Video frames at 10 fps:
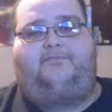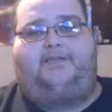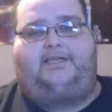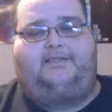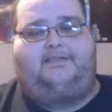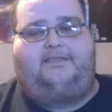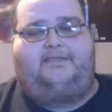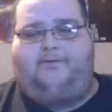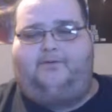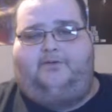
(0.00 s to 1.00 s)
Because
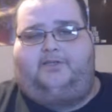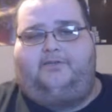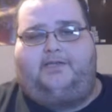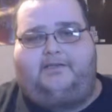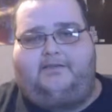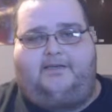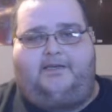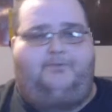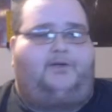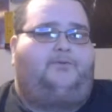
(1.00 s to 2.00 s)
I won't do it.
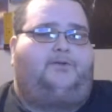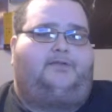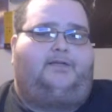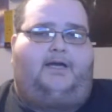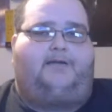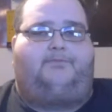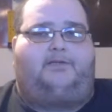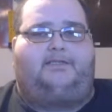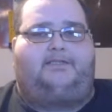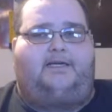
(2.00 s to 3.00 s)
I, I will not
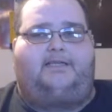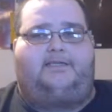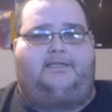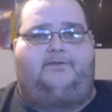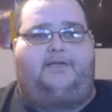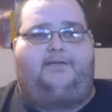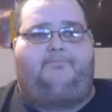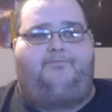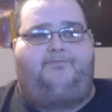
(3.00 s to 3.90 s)
play a Silent Hill game.